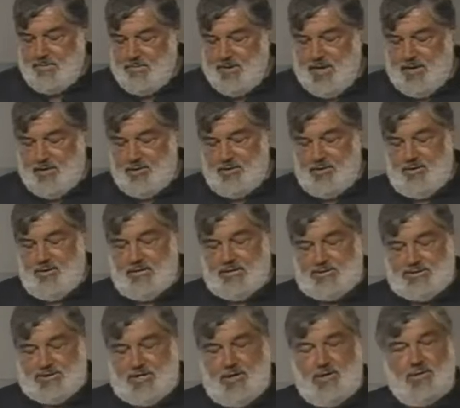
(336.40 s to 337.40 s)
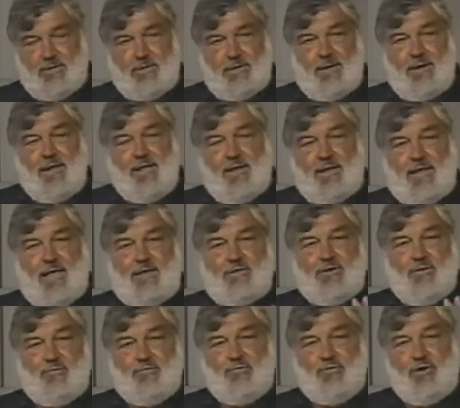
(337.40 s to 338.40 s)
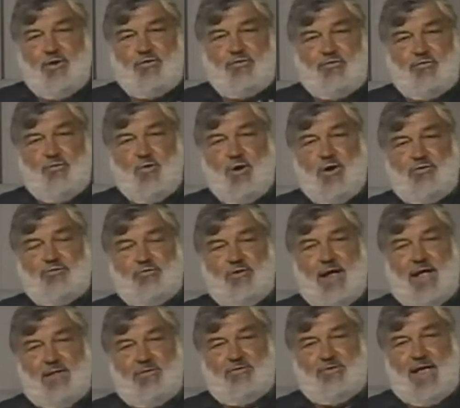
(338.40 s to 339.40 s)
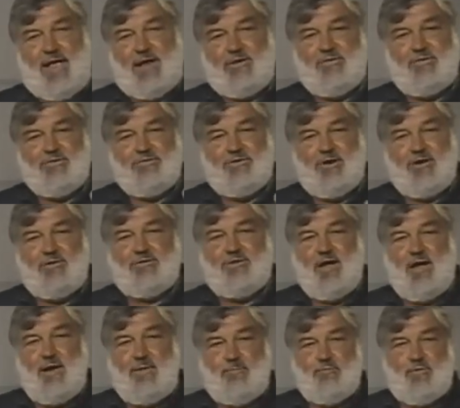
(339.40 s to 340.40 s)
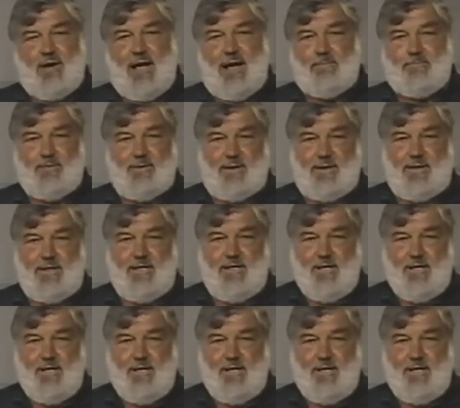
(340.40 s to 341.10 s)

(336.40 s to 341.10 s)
to make certain that the first 4 transactions are done properly.